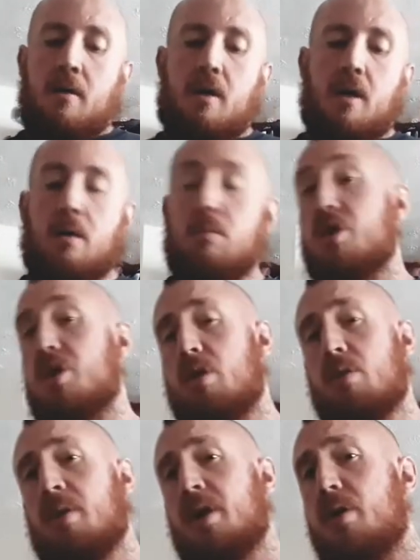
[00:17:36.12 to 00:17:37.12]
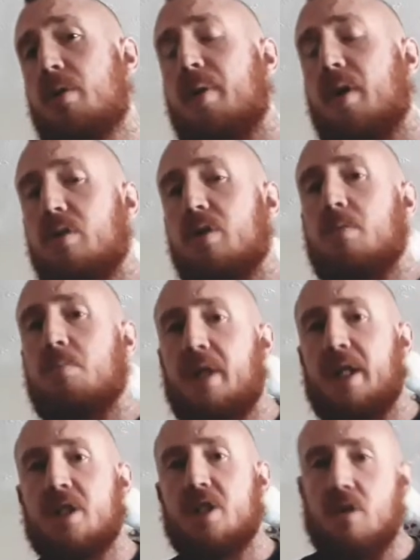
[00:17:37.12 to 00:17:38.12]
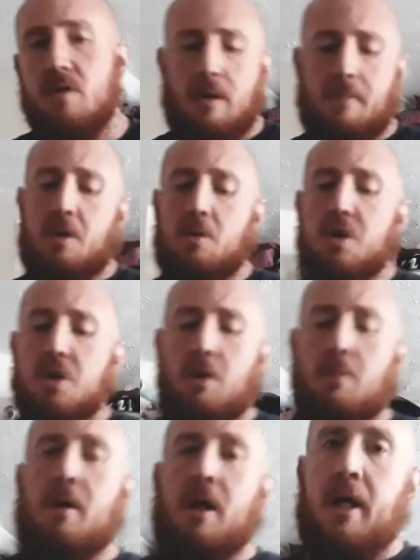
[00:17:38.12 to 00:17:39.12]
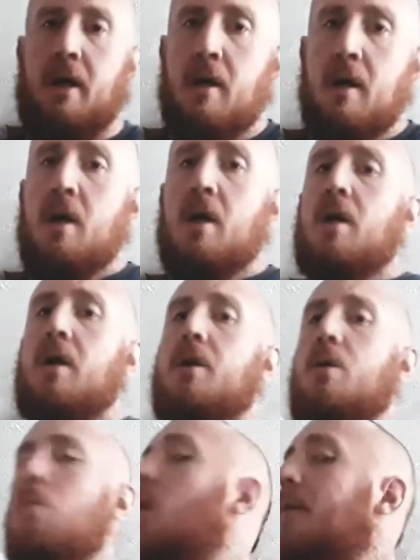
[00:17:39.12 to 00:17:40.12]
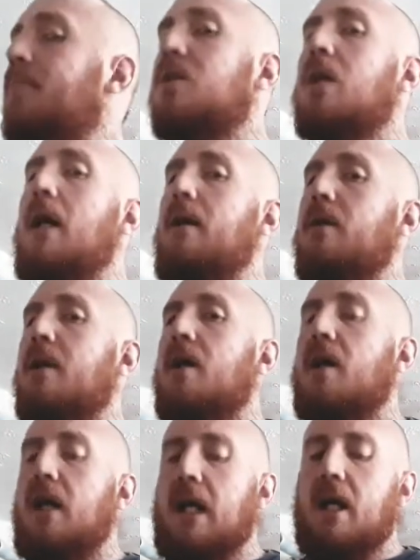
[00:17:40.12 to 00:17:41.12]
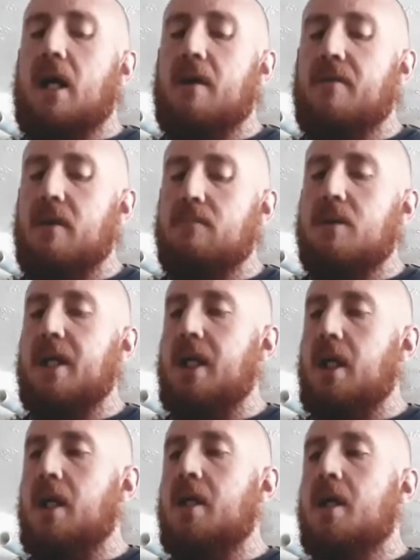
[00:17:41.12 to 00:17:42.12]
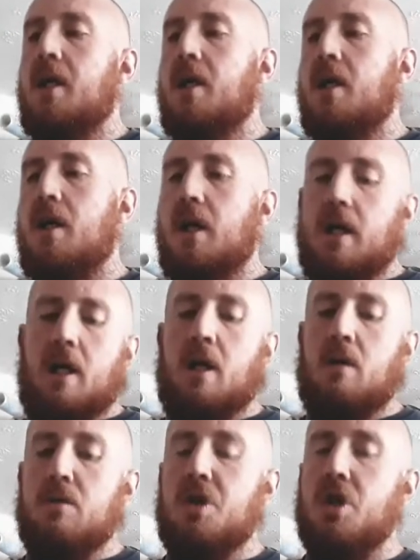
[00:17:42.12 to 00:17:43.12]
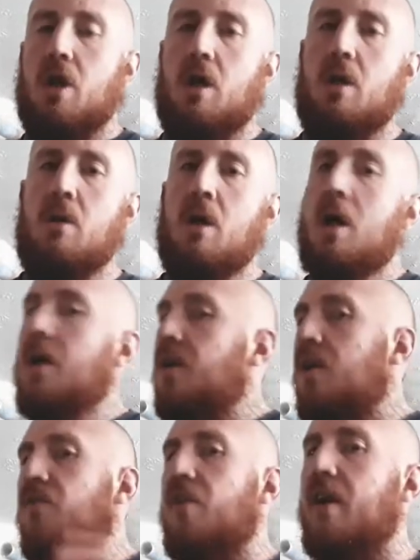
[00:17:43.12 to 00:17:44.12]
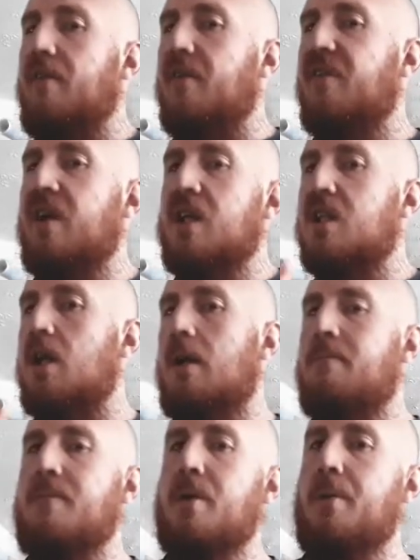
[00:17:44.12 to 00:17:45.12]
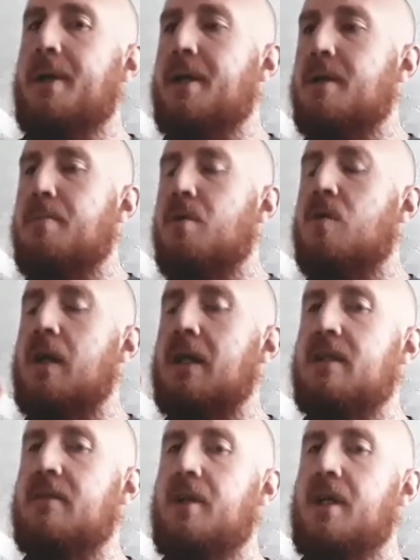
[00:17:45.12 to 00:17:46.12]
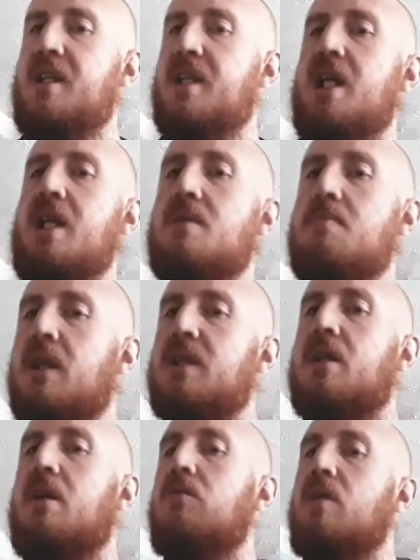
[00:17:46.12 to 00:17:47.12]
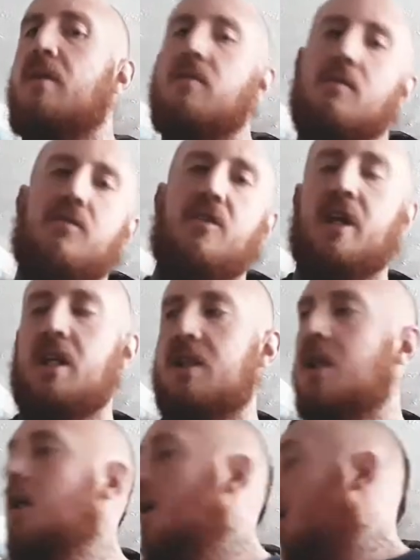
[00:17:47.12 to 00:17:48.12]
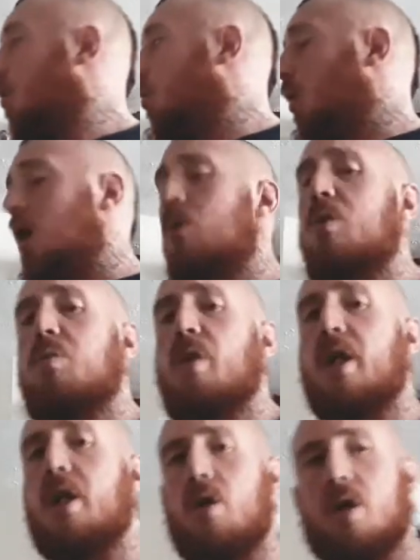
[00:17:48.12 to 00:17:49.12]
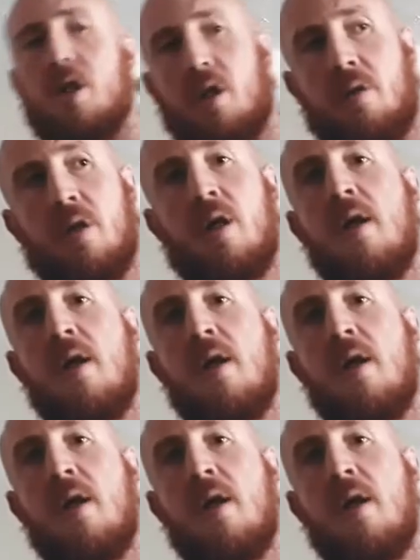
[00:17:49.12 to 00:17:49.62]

I will show my new post on my Instagram. I'll show my new website that I have updated. And I'll show different other things that I'm doing to progressively teach myself different things whilst we're in lockdown